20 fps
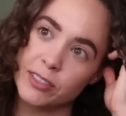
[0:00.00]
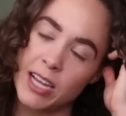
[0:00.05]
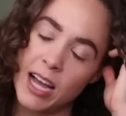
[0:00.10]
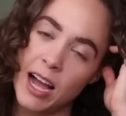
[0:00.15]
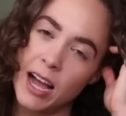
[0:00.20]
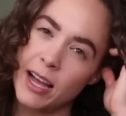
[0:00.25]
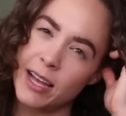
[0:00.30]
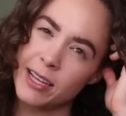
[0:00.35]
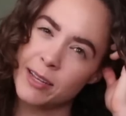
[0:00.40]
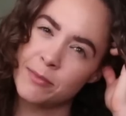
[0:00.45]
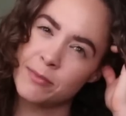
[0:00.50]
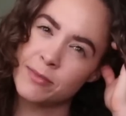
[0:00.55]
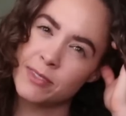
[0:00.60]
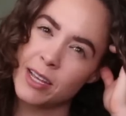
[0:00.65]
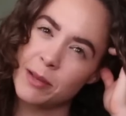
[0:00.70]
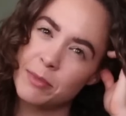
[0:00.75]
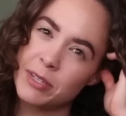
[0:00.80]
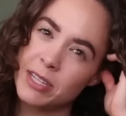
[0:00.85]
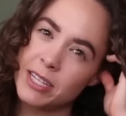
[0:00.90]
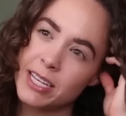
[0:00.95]
times,
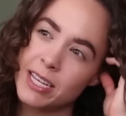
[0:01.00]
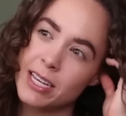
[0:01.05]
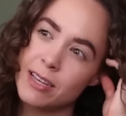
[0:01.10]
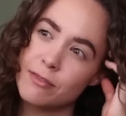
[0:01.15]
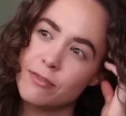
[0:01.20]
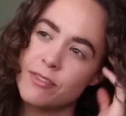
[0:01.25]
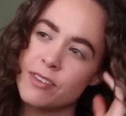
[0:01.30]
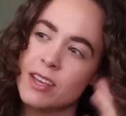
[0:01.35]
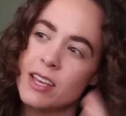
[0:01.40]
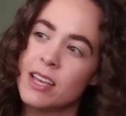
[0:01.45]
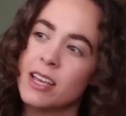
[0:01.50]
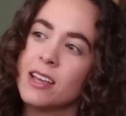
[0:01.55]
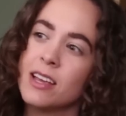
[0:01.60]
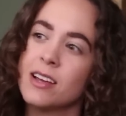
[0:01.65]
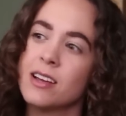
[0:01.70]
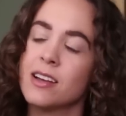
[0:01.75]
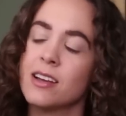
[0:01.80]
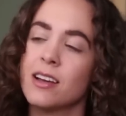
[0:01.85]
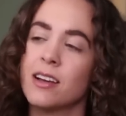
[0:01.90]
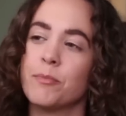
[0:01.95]
I believe.
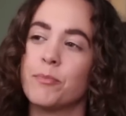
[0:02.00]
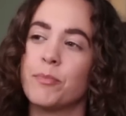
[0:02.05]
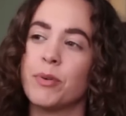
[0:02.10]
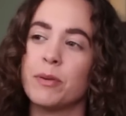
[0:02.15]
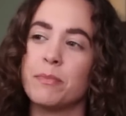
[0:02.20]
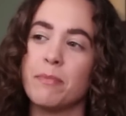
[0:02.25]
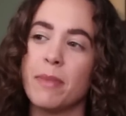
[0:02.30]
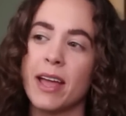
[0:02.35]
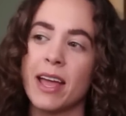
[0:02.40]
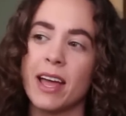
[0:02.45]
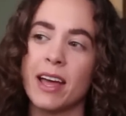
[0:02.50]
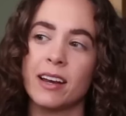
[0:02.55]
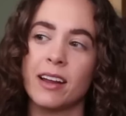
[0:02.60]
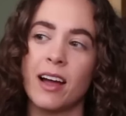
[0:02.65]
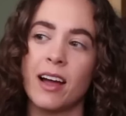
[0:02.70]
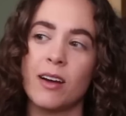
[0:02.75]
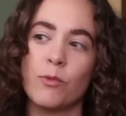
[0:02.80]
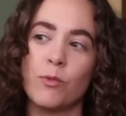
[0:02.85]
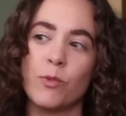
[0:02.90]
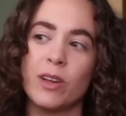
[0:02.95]
But
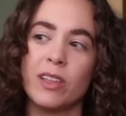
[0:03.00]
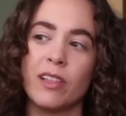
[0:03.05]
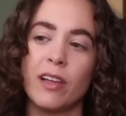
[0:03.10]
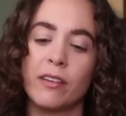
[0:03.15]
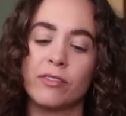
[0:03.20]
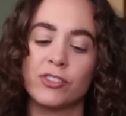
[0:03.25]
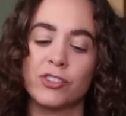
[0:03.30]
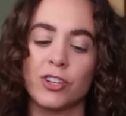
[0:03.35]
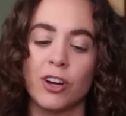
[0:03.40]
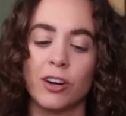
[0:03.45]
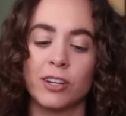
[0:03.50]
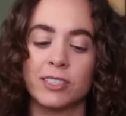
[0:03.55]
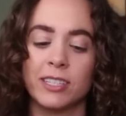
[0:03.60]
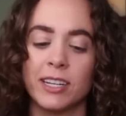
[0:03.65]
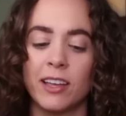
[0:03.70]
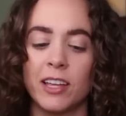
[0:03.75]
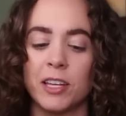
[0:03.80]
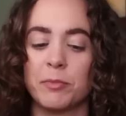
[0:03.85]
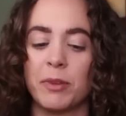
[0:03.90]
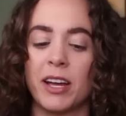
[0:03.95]
man, we loved Shark
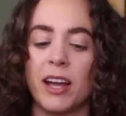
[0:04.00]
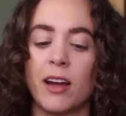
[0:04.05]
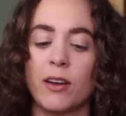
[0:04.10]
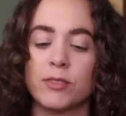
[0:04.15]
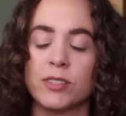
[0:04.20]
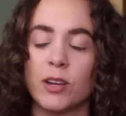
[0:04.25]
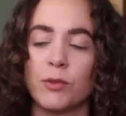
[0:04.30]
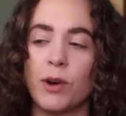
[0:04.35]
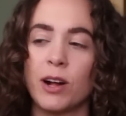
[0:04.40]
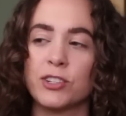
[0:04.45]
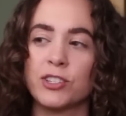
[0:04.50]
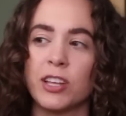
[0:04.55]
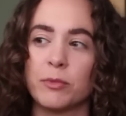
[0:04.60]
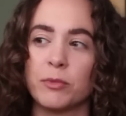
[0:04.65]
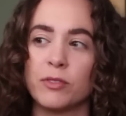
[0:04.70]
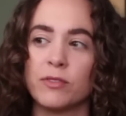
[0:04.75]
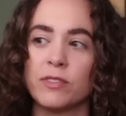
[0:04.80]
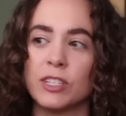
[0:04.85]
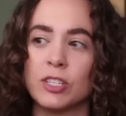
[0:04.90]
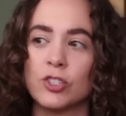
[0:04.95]
Tale in my house. I watched that
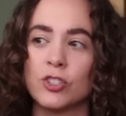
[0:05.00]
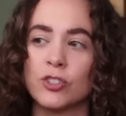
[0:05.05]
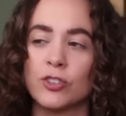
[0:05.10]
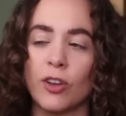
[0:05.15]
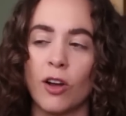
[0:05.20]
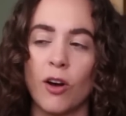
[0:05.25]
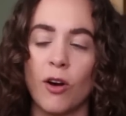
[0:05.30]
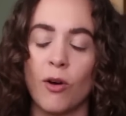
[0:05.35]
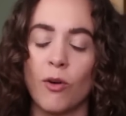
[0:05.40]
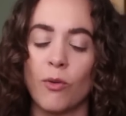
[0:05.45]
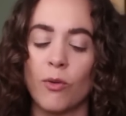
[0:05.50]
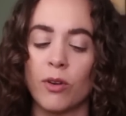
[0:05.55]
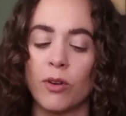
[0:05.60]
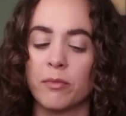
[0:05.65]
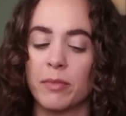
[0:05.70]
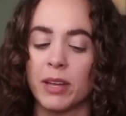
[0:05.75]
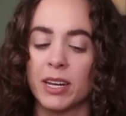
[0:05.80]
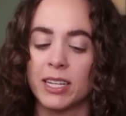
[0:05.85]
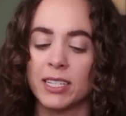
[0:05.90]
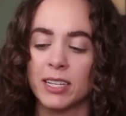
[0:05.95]
movie so
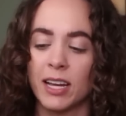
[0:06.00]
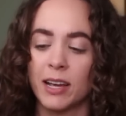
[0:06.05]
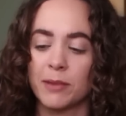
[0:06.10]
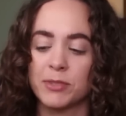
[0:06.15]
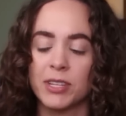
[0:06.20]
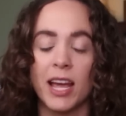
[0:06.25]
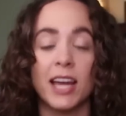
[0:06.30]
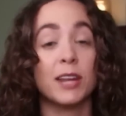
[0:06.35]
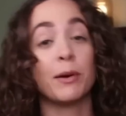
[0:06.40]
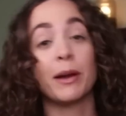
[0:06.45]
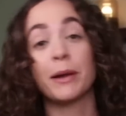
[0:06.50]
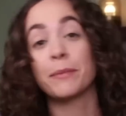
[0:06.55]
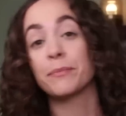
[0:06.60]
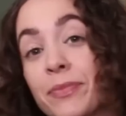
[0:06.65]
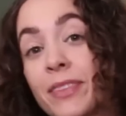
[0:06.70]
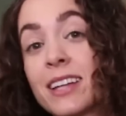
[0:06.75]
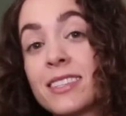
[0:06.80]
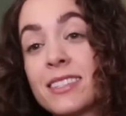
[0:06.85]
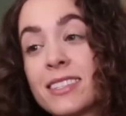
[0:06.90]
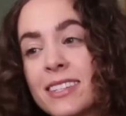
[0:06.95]
many times. Anyway,
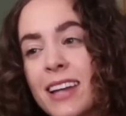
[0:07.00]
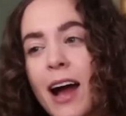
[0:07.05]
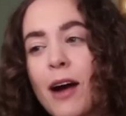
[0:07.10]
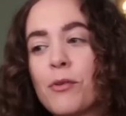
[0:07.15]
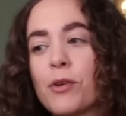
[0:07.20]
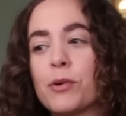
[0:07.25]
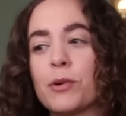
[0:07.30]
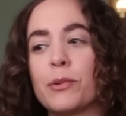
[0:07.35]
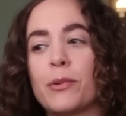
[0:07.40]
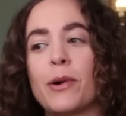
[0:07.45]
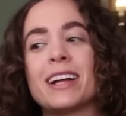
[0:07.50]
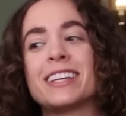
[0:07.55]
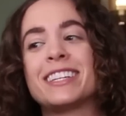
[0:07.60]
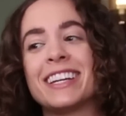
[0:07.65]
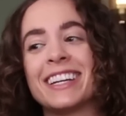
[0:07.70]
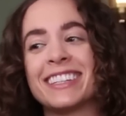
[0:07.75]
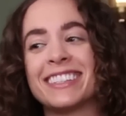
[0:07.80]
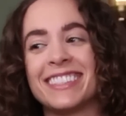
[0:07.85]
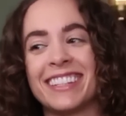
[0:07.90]
that's not what we're watching